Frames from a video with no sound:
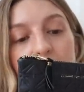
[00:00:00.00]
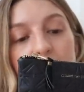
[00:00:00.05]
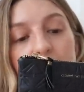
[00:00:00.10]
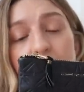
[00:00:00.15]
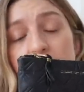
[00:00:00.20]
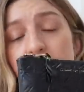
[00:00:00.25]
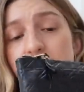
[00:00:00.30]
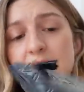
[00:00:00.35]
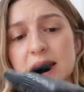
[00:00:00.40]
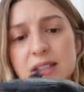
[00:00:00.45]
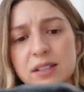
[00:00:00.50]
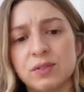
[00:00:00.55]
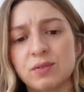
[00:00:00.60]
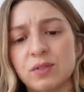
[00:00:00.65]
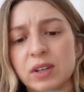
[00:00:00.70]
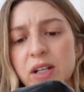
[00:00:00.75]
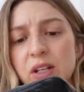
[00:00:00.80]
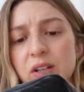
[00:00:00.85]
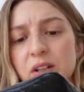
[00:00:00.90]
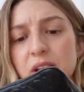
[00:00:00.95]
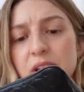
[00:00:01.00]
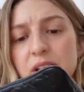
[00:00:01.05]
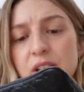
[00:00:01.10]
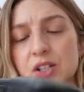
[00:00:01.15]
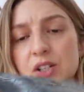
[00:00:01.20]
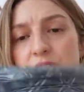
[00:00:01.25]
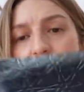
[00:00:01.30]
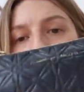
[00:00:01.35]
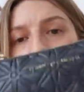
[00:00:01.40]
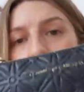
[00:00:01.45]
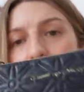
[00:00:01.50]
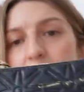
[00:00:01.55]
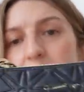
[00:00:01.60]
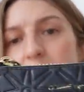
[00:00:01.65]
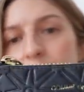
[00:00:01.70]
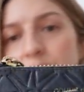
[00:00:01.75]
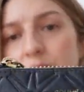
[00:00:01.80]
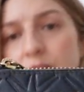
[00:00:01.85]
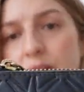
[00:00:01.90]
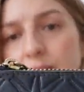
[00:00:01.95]
It's in really good condition. The
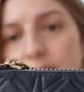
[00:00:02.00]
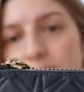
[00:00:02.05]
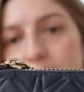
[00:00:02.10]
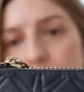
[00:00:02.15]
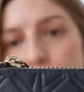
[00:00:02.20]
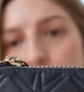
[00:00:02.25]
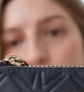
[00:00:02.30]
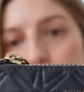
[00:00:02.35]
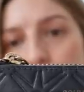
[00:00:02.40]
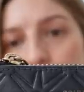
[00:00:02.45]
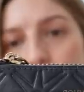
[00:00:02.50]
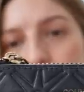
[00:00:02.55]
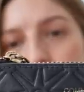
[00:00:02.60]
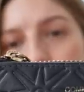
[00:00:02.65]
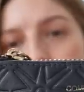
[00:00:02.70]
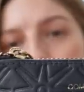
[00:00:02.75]
logo has worn off